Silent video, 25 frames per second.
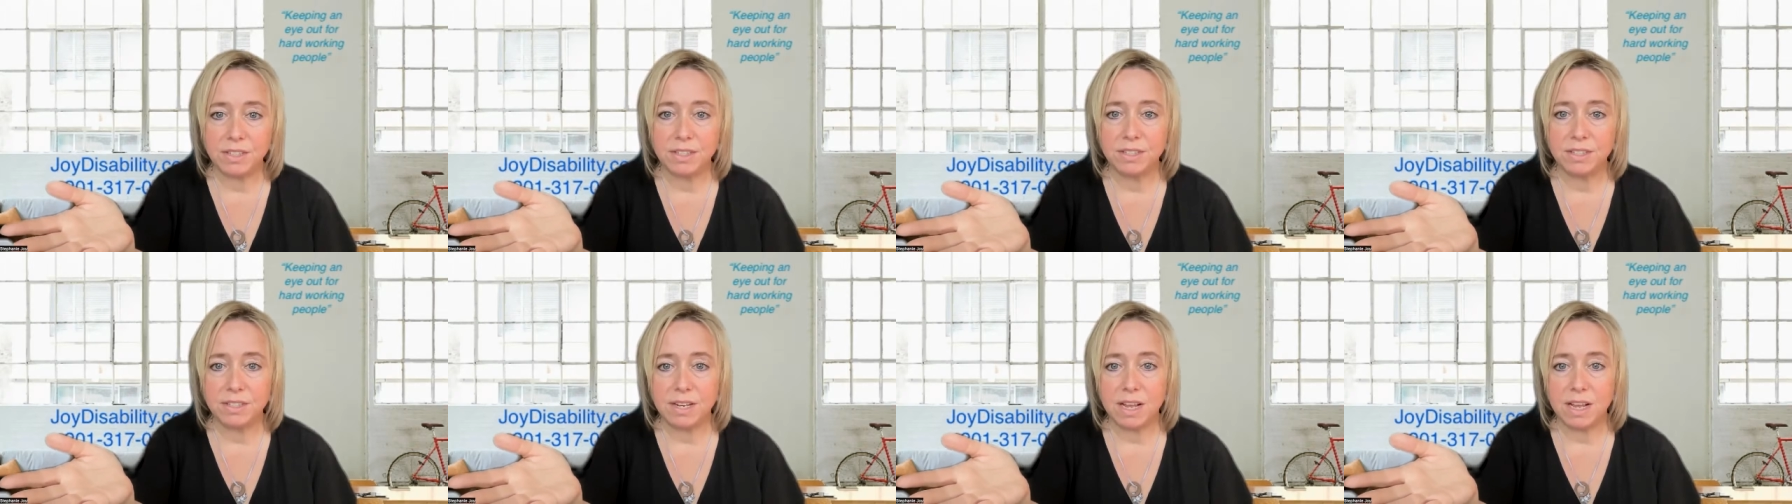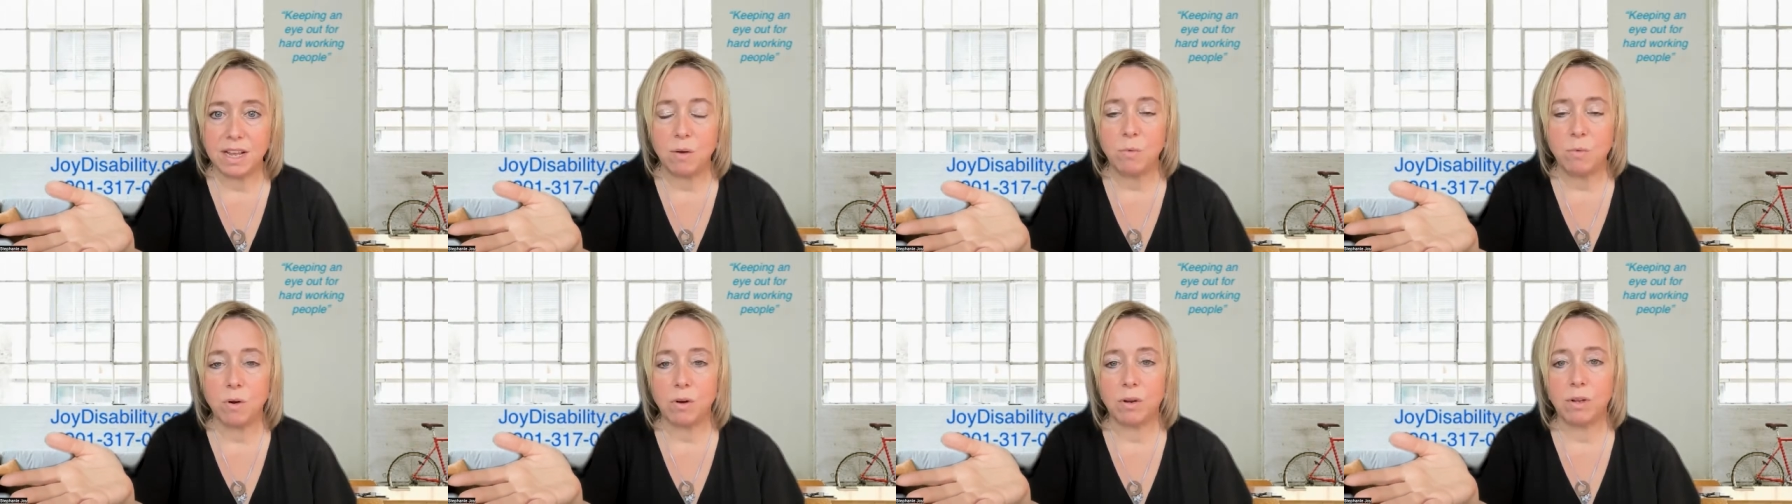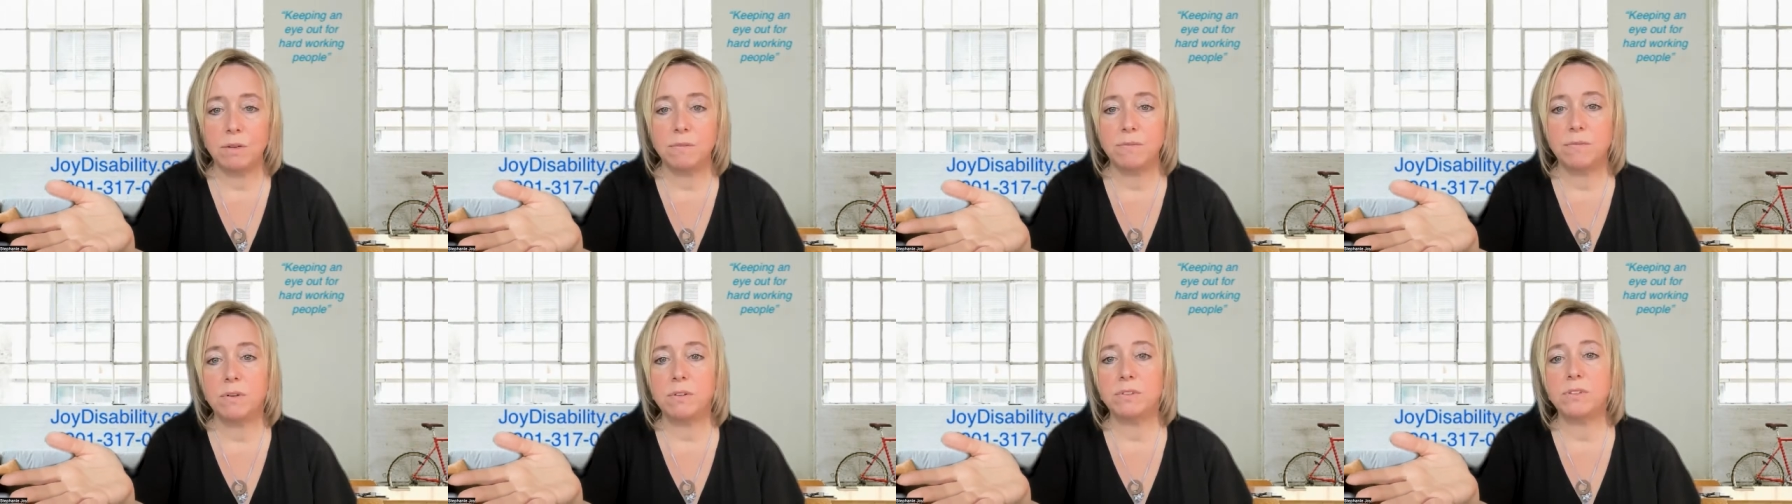She's now
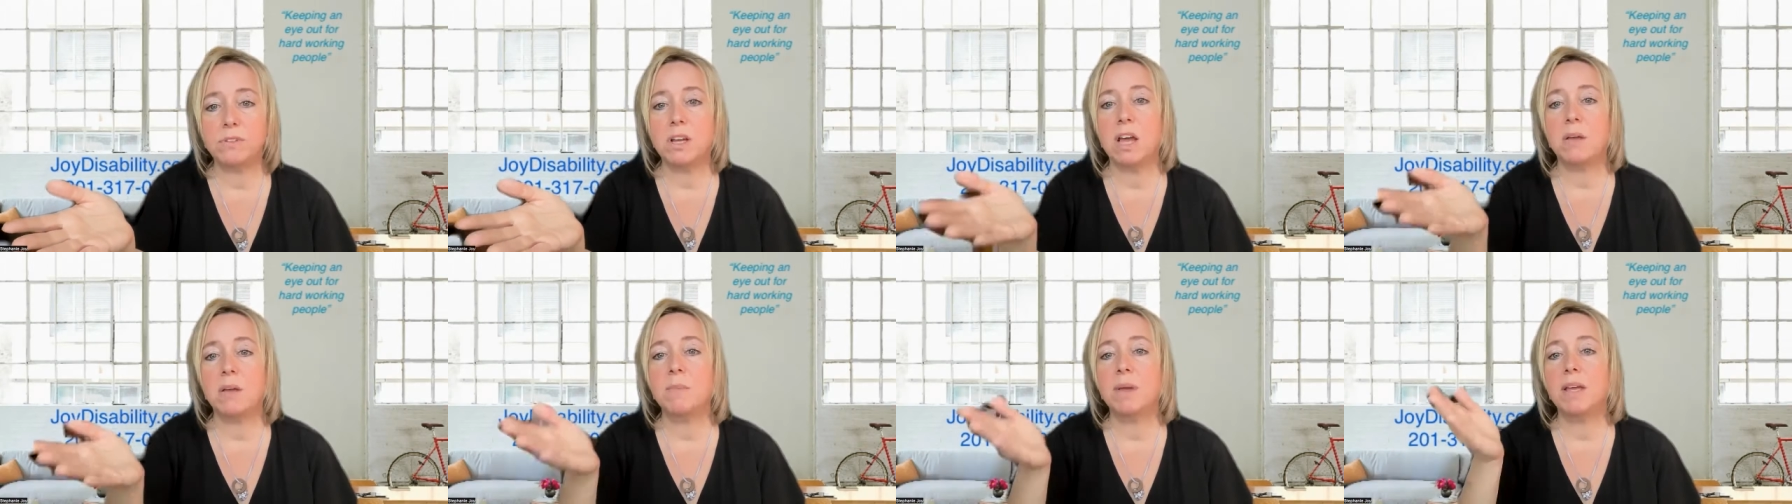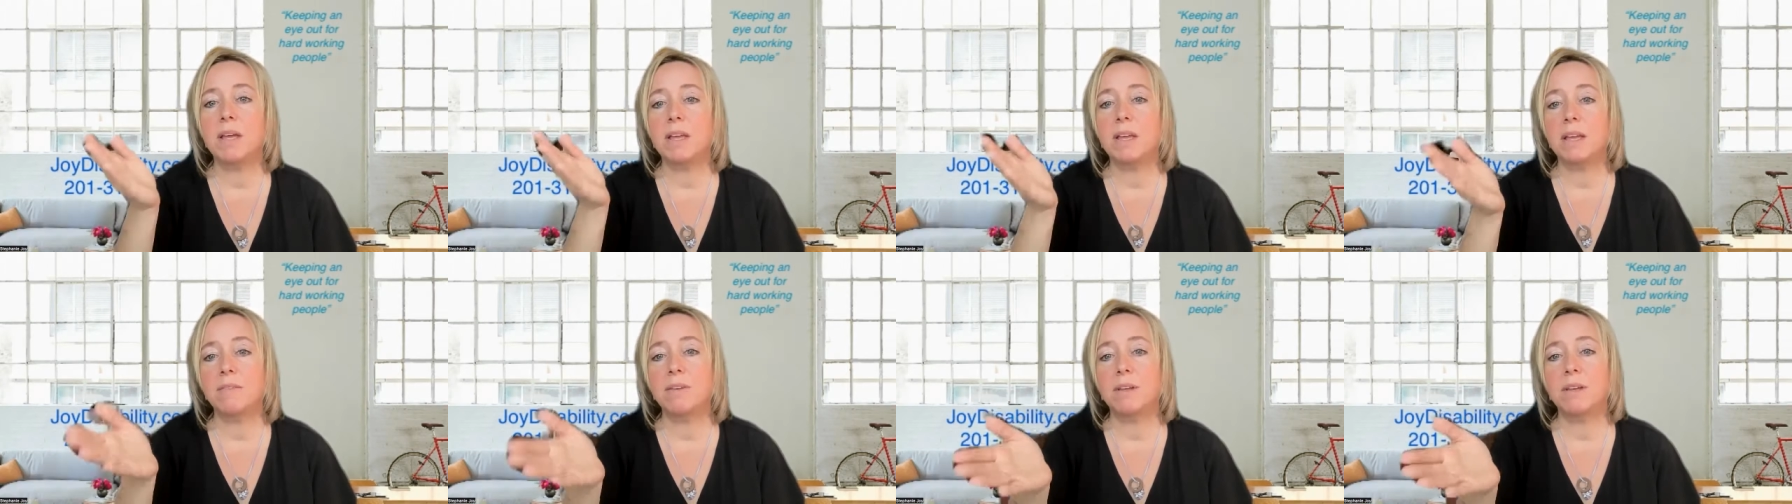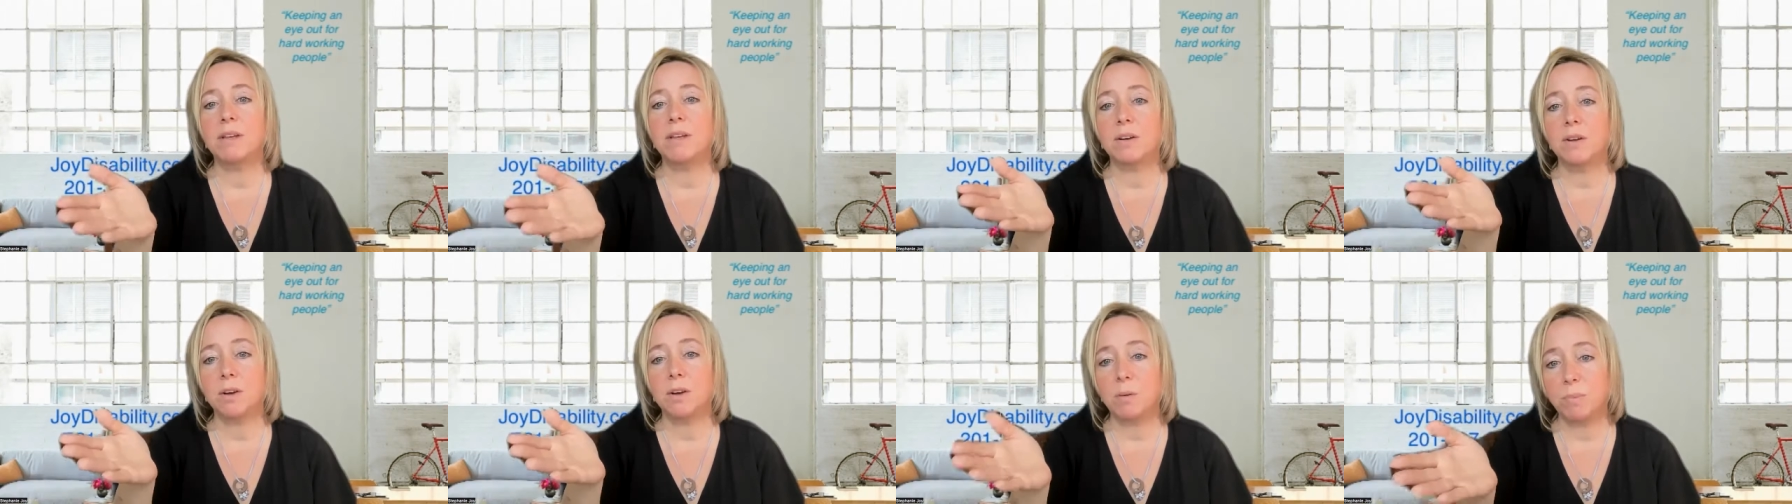working full time and
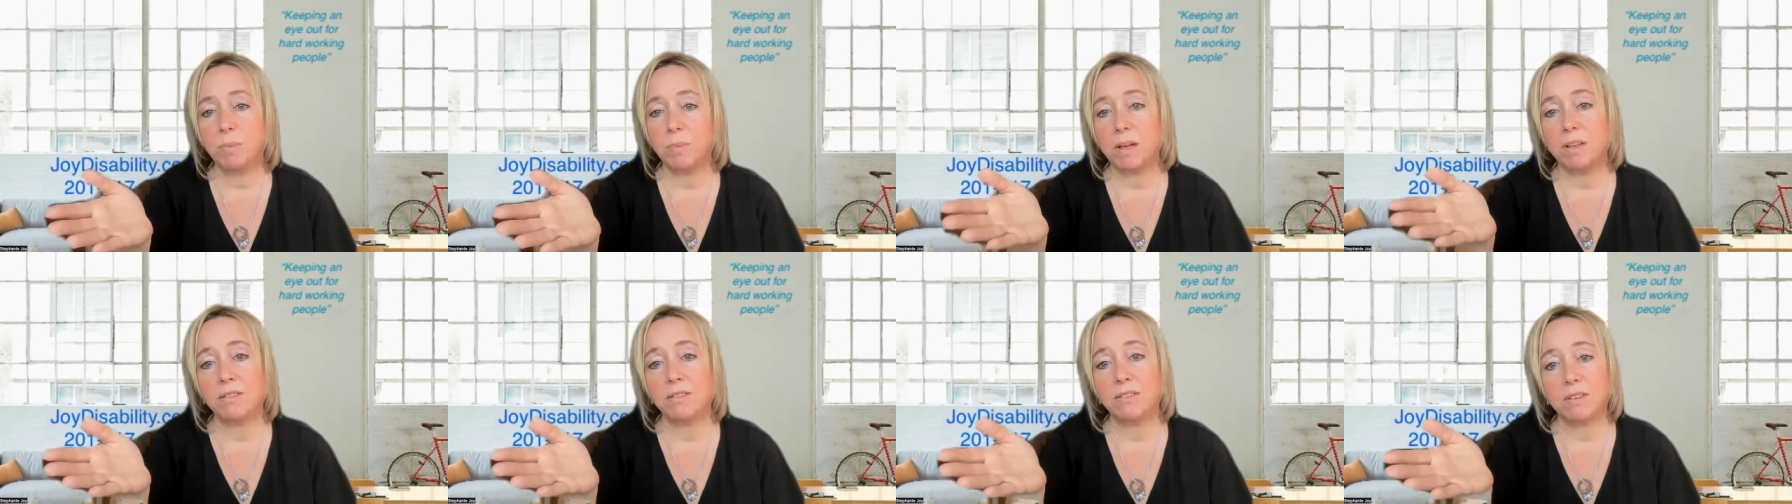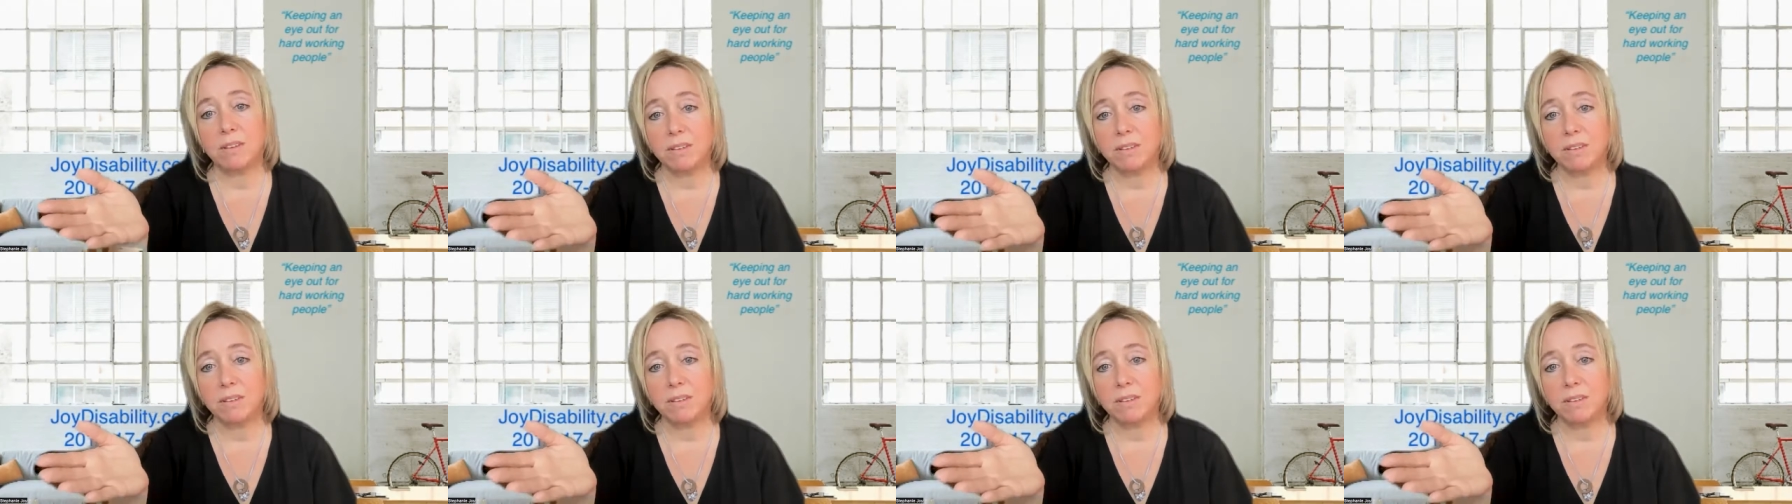giving it her best